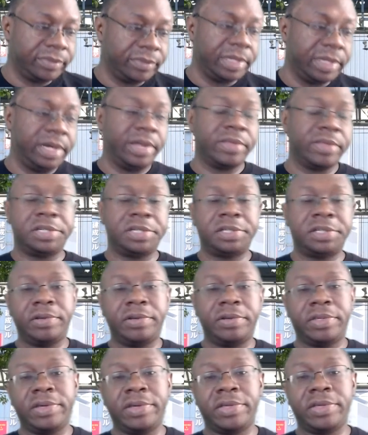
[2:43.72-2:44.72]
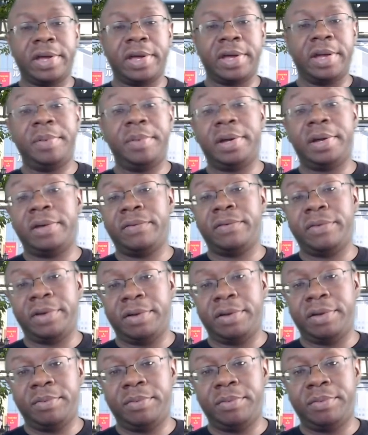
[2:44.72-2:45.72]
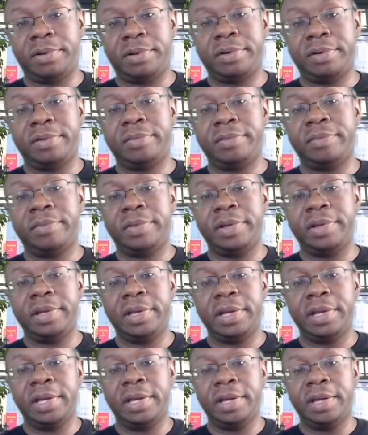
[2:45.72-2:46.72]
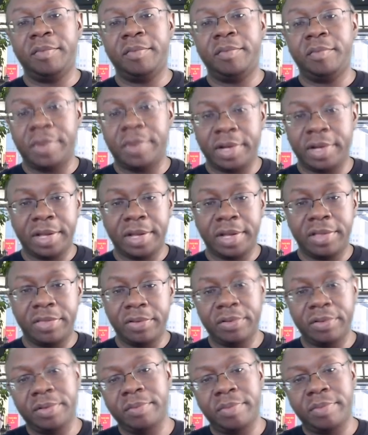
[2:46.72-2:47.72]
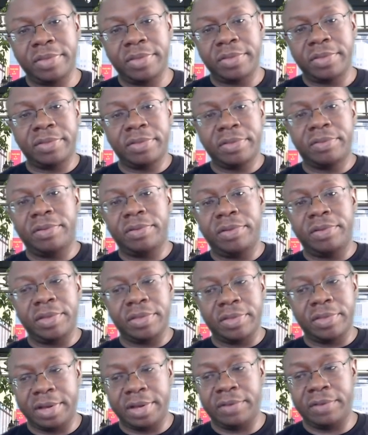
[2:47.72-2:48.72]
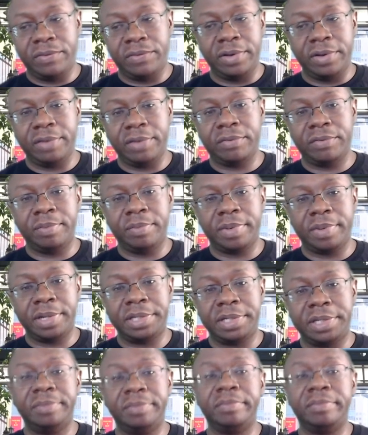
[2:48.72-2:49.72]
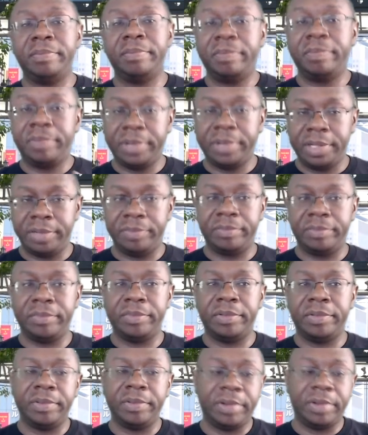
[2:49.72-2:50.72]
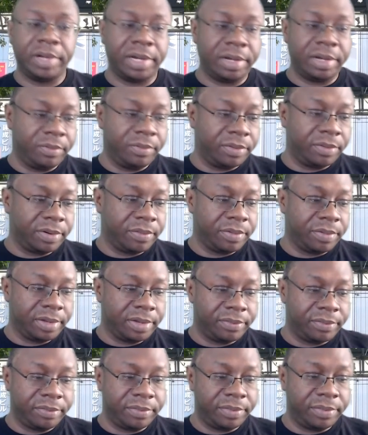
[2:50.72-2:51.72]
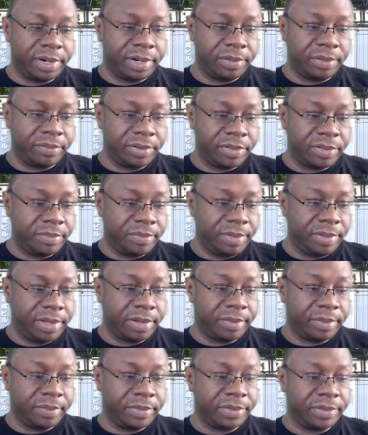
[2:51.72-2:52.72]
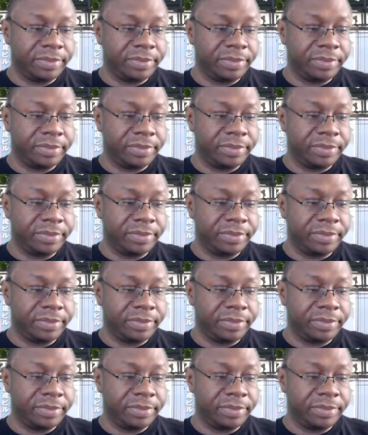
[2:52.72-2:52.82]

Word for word: And as the shirt says, I'm not for everyone. My consulting business does not fit every budget, but I work with everyone that wants to be helped.